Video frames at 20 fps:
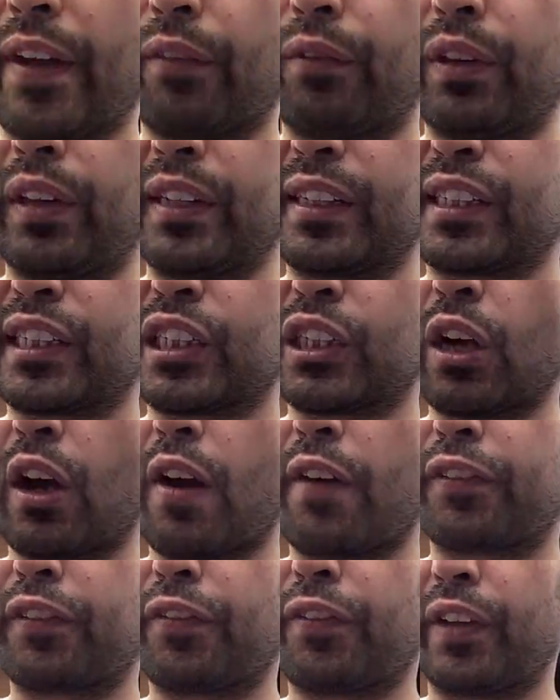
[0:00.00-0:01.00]
that really
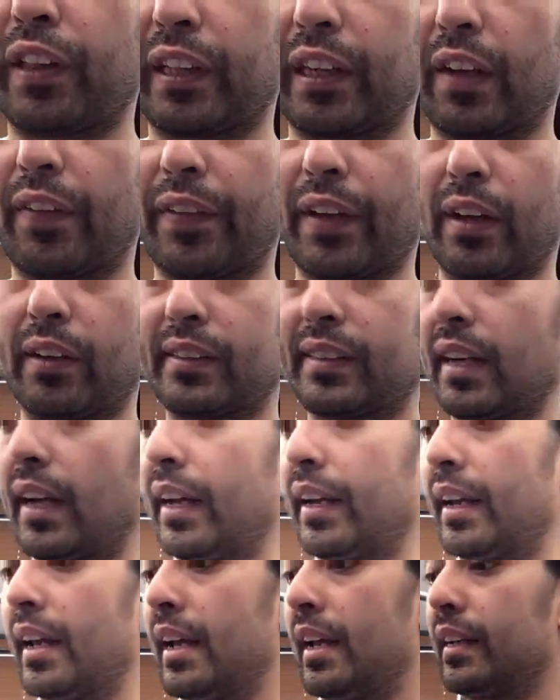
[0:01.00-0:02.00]
soft feeling on the
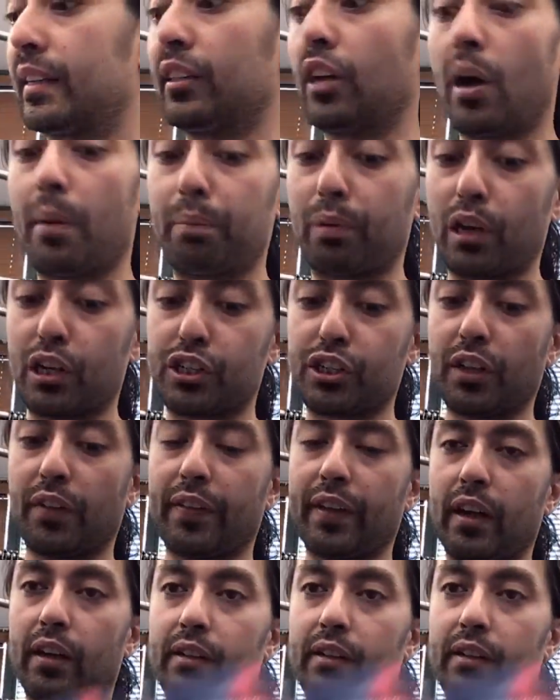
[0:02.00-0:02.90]
outside it's not brushed on the